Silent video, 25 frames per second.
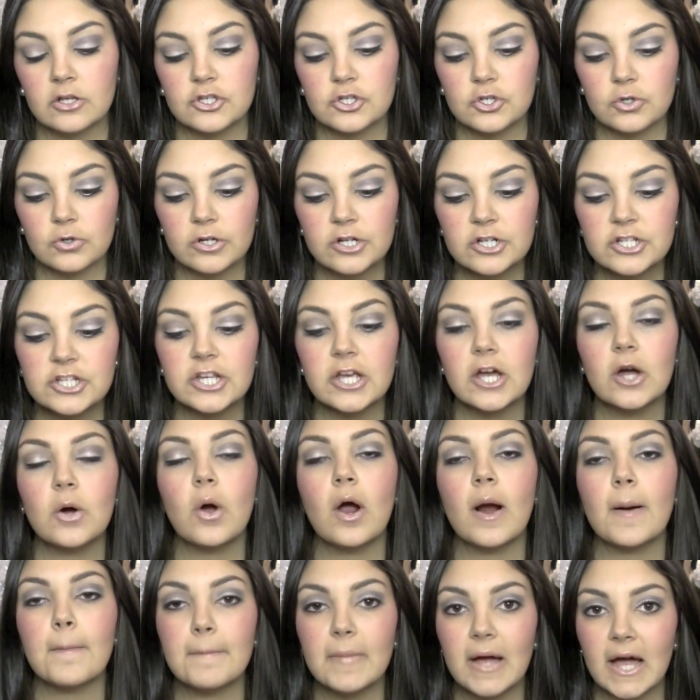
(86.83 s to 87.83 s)
Giorgio
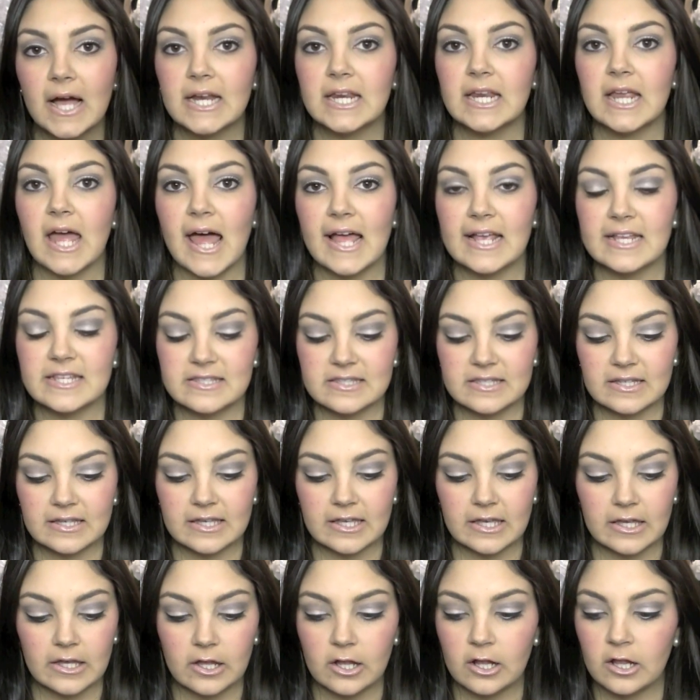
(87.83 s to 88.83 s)
Armani Eyes to
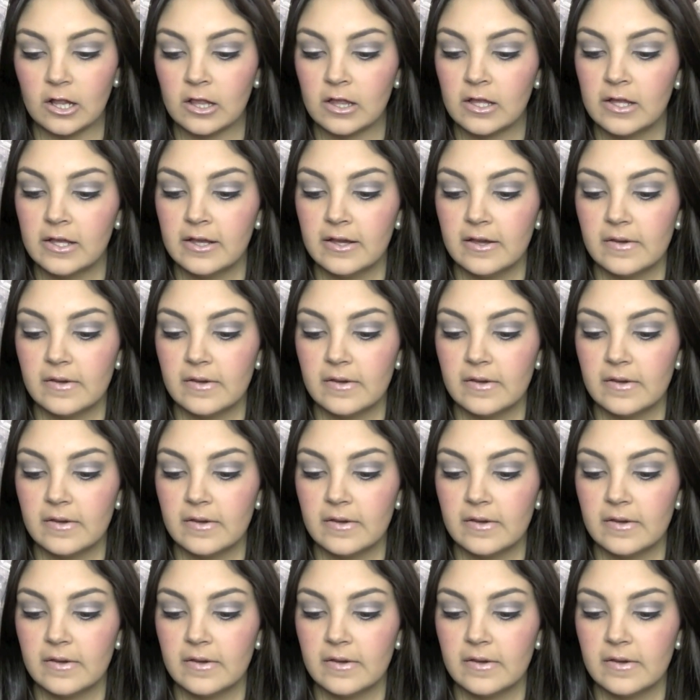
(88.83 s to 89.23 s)
Kill.